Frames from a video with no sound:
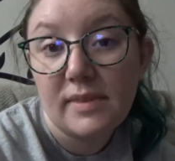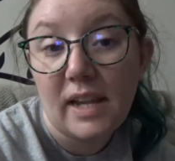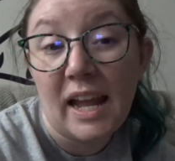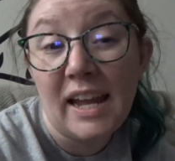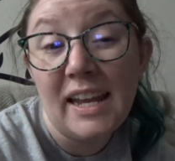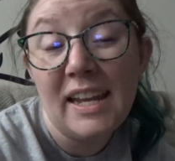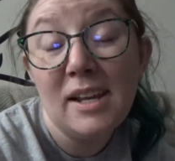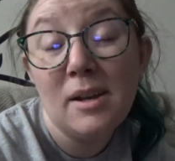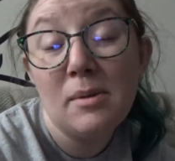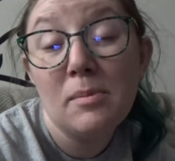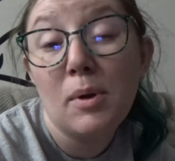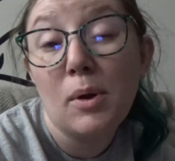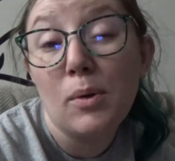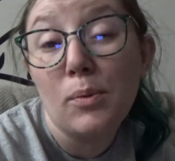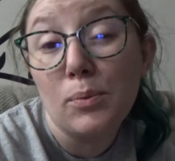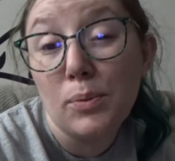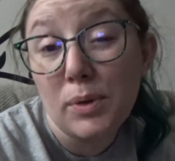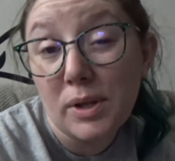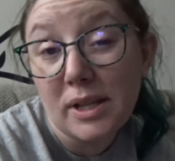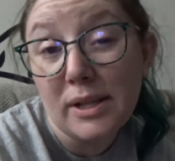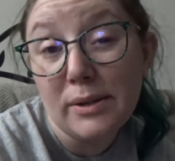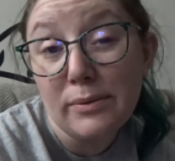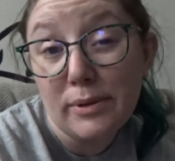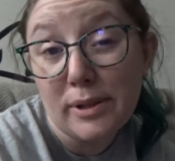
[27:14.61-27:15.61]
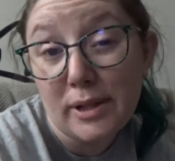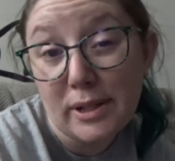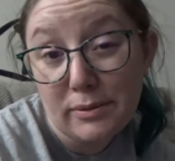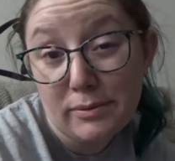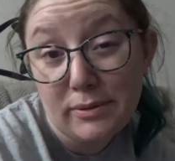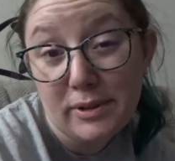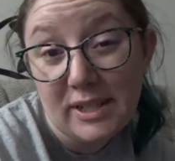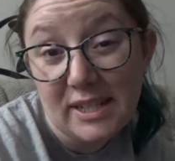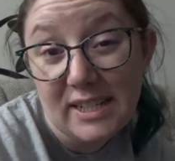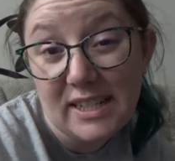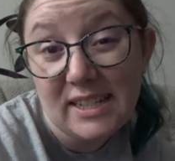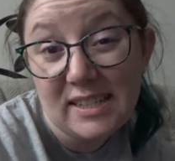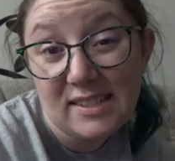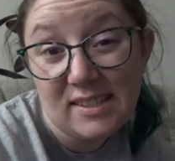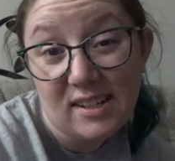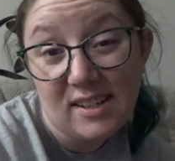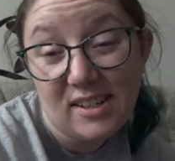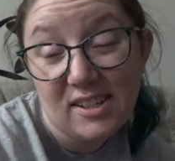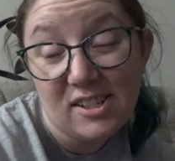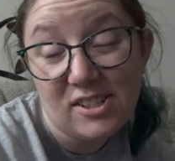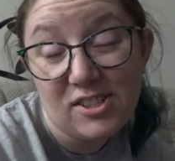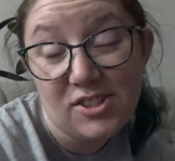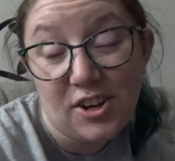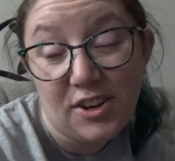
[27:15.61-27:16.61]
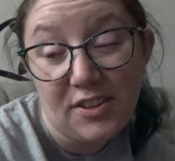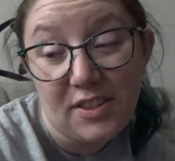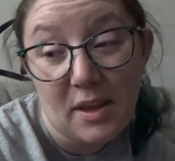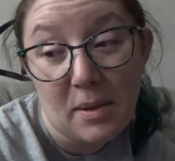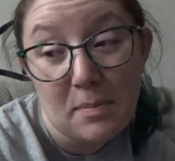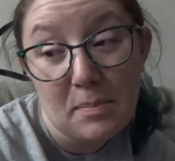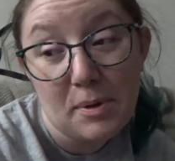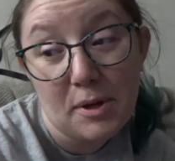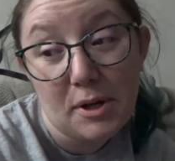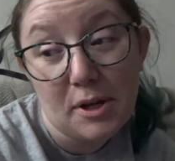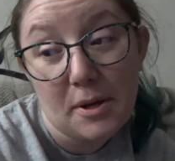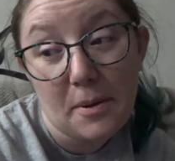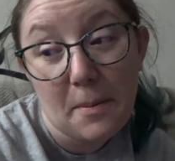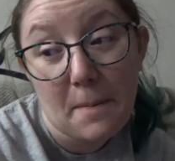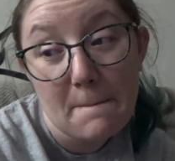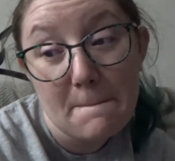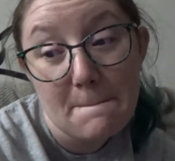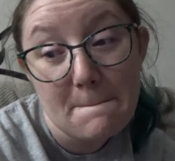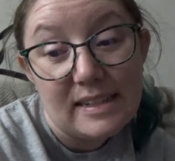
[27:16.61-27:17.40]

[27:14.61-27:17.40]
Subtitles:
I am really, really, really excited to start that book.